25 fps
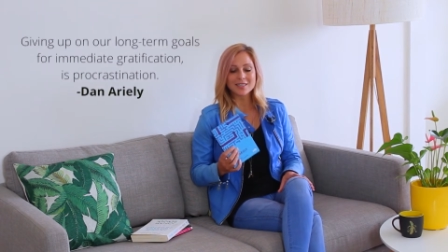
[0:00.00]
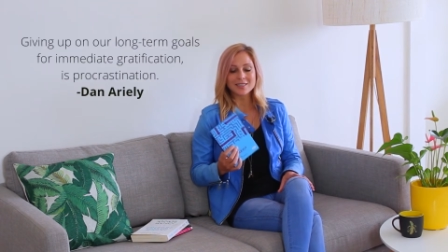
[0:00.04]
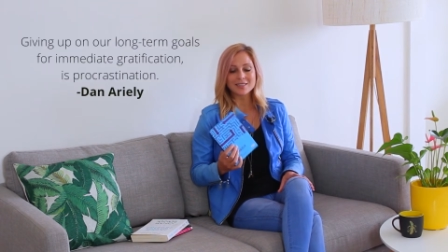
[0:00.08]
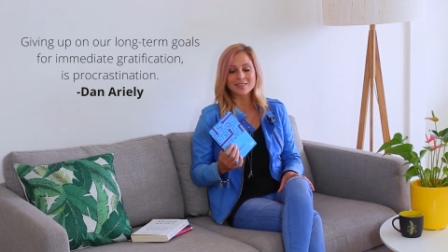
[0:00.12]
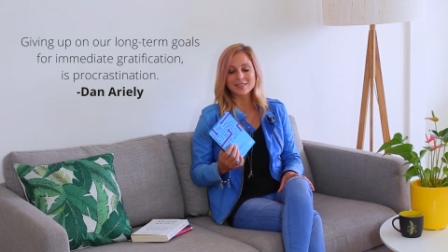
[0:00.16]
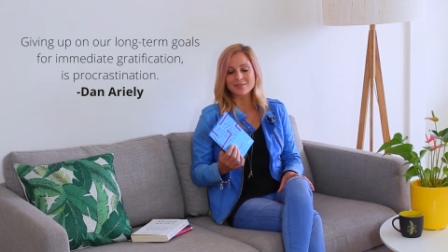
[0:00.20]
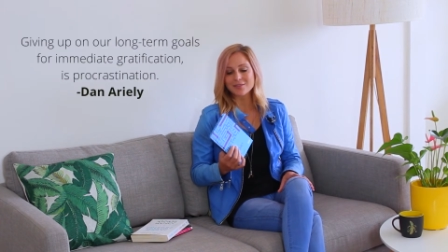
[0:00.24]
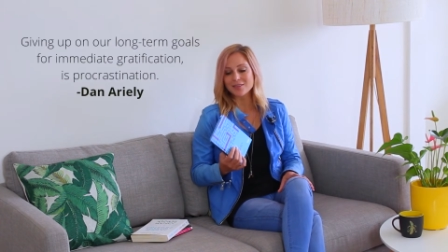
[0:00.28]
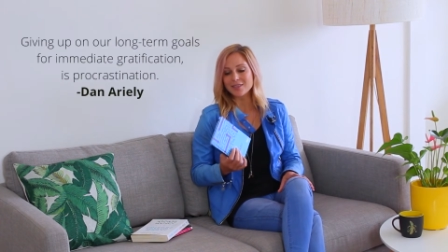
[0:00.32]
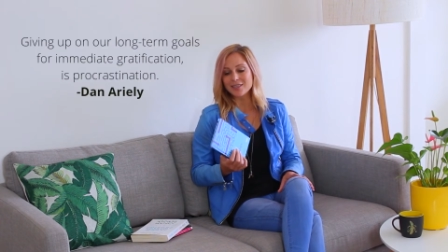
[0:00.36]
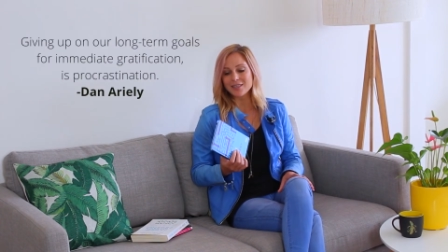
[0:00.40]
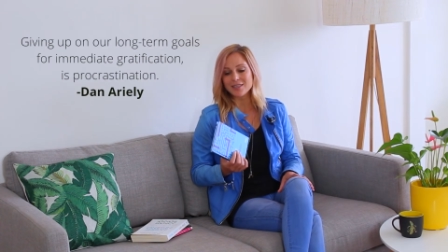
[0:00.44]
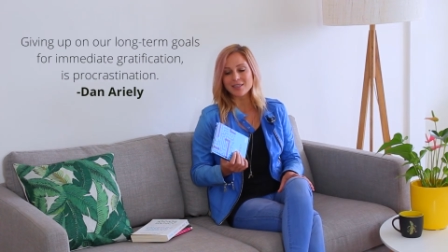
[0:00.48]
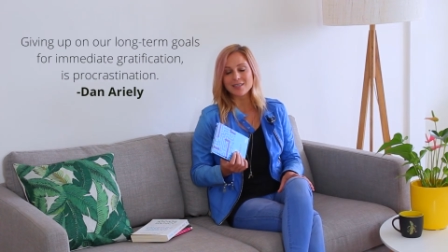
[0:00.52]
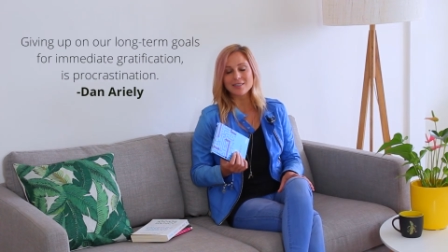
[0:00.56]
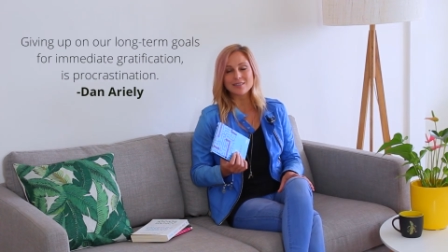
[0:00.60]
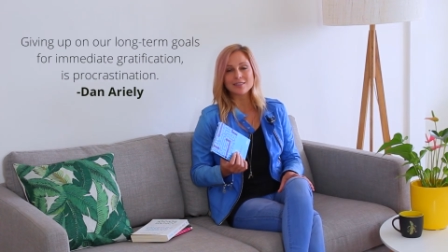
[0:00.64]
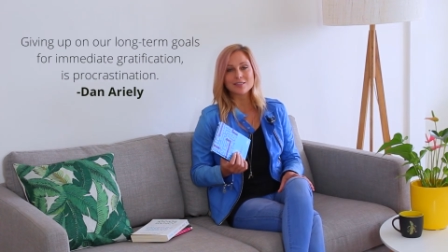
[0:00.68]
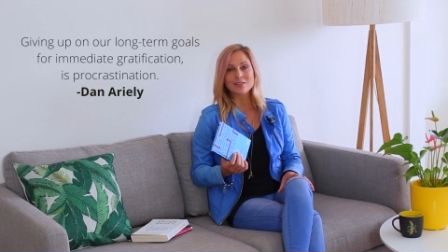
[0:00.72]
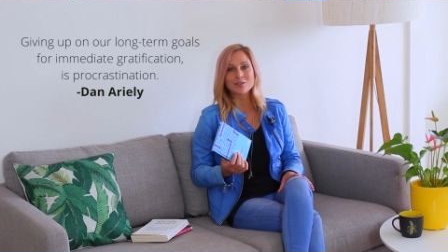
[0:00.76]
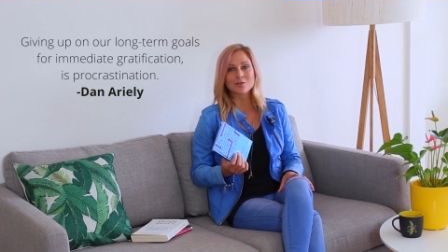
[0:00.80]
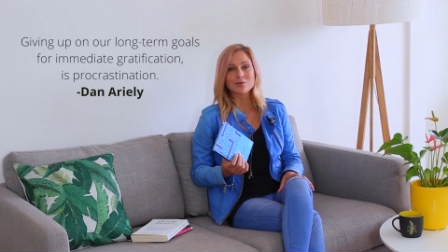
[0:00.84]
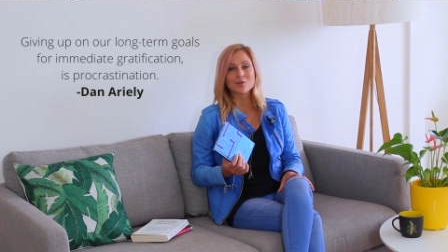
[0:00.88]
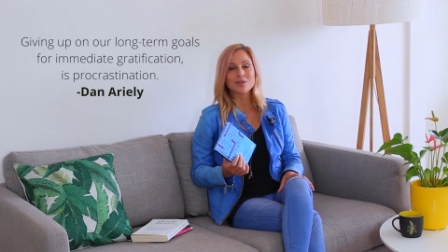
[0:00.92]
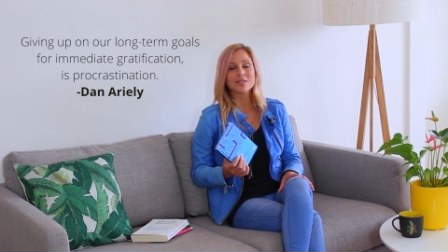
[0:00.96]
and it's really
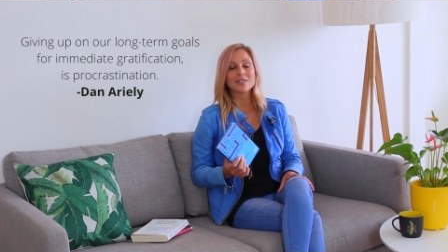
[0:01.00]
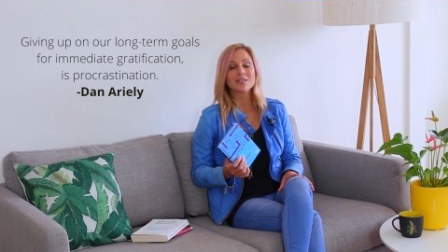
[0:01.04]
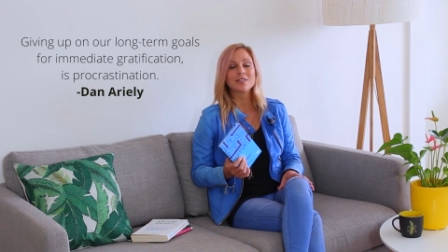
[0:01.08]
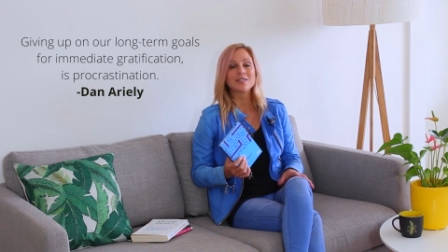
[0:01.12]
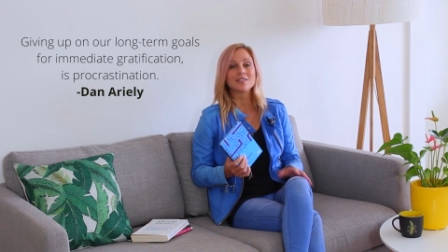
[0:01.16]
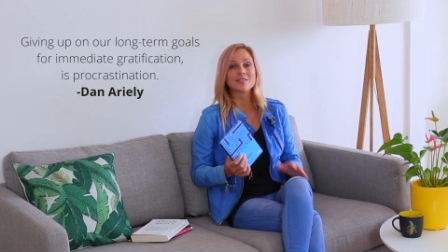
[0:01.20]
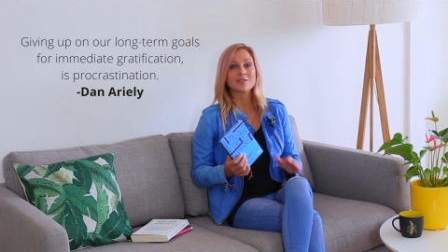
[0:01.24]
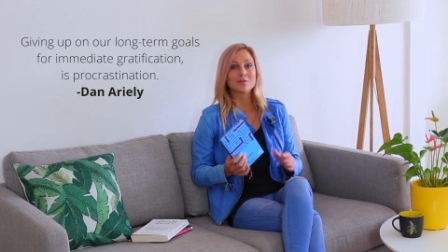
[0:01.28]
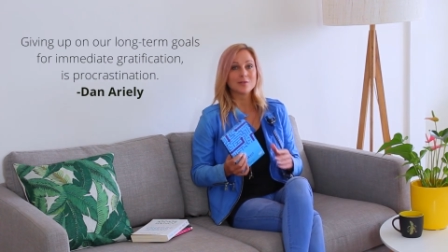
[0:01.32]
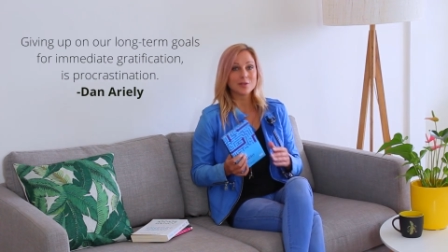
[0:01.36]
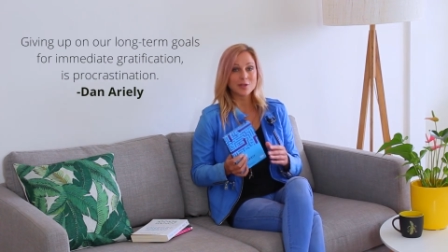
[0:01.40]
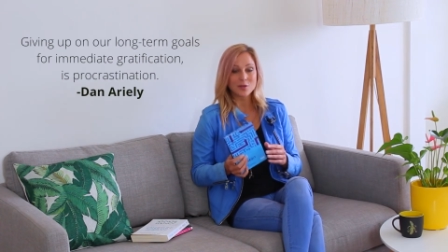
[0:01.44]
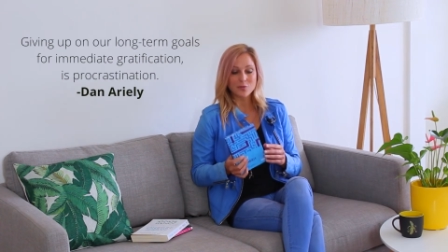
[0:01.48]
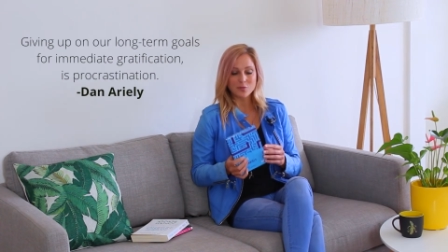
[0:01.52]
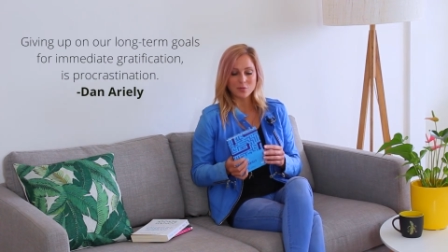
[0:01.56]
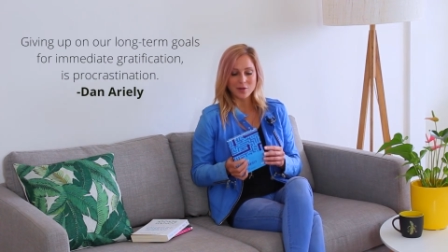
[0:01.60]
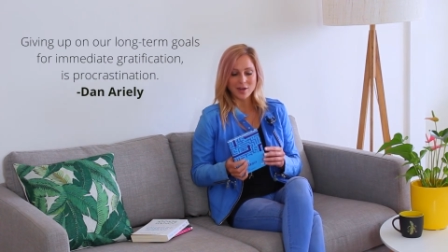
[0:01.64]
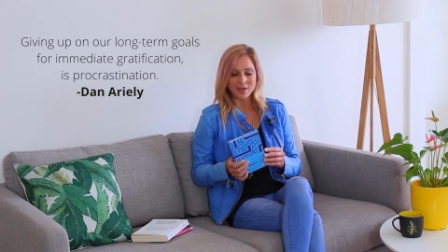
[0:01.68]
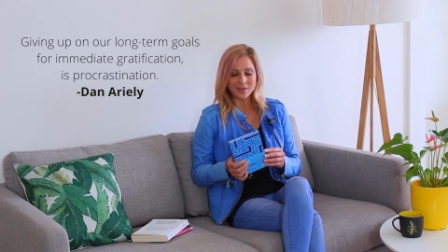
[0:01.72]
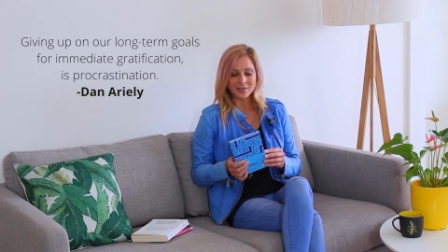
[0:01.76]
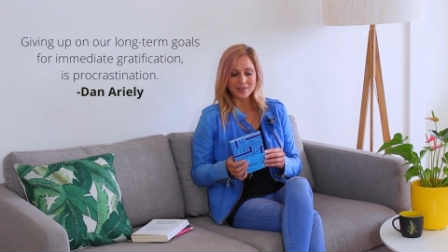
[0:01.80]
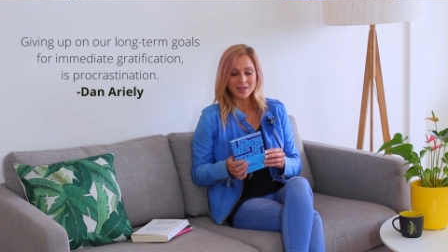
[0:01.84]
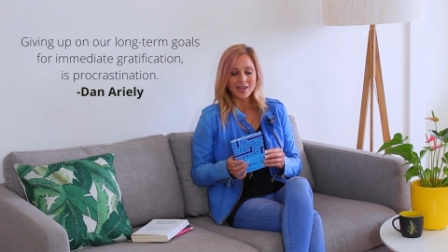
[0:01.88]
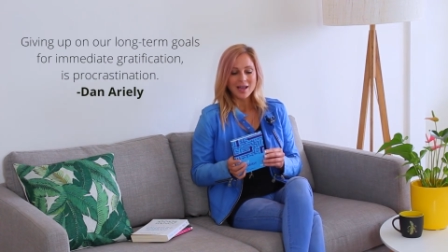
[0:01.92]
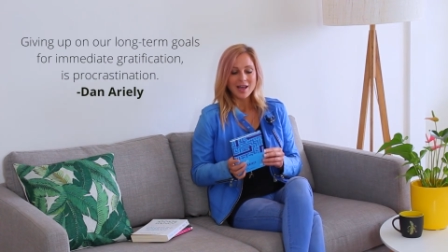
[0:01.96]
easy to read and it's really
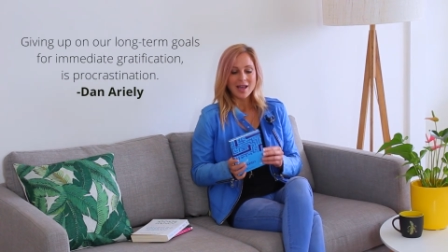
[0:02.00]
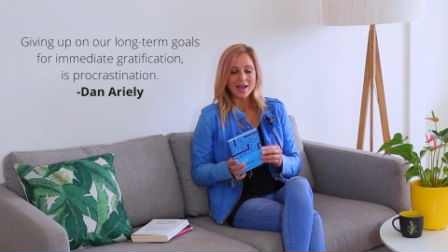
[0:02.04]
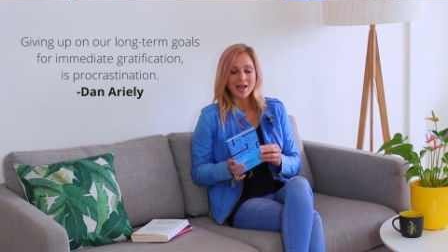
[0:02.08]
fun